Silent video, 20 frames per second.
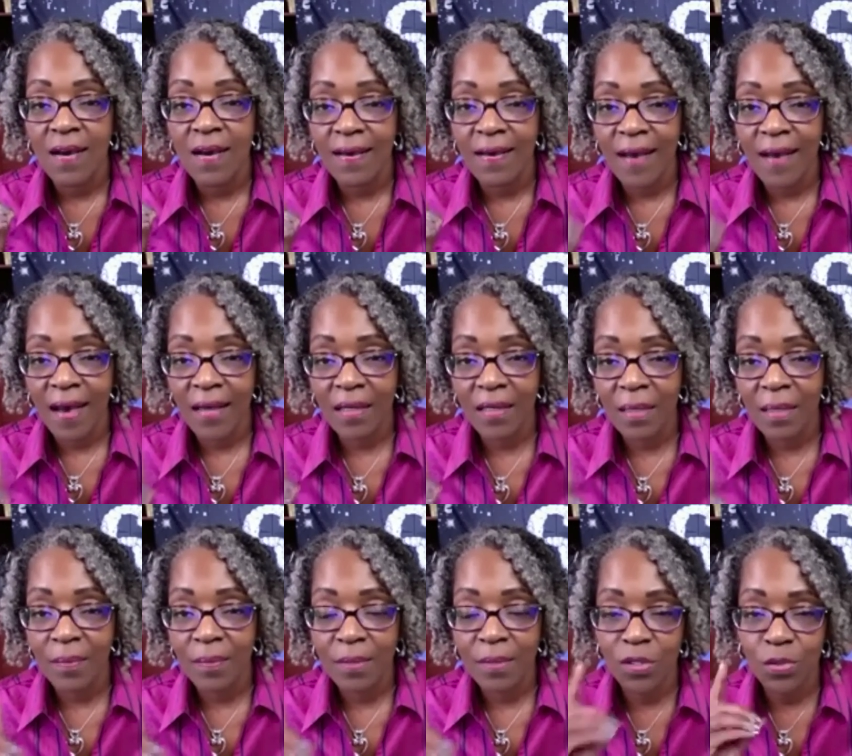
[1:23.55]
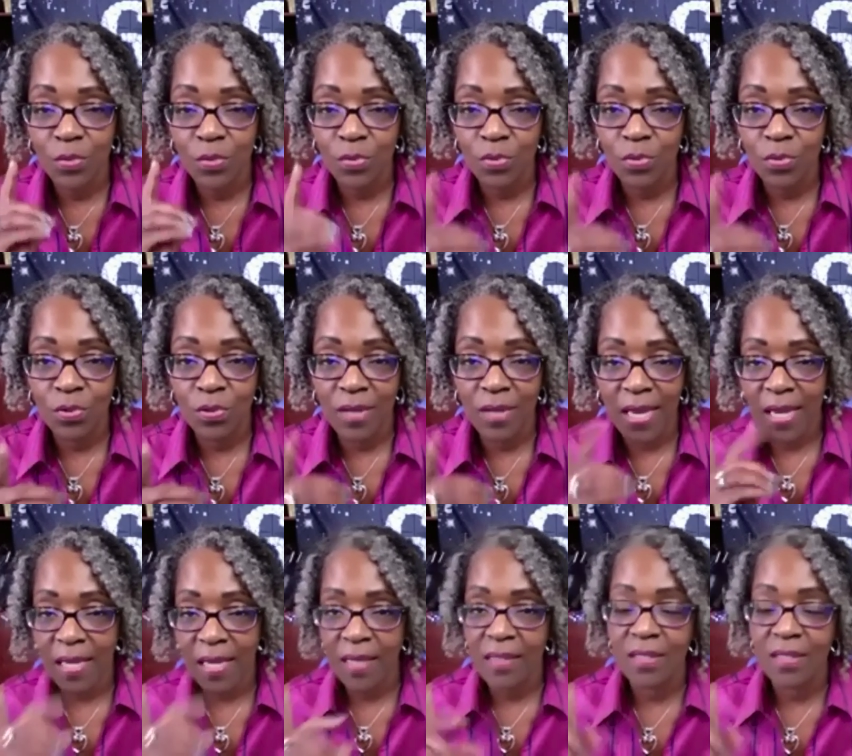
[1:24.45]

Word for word: God coming to your aid.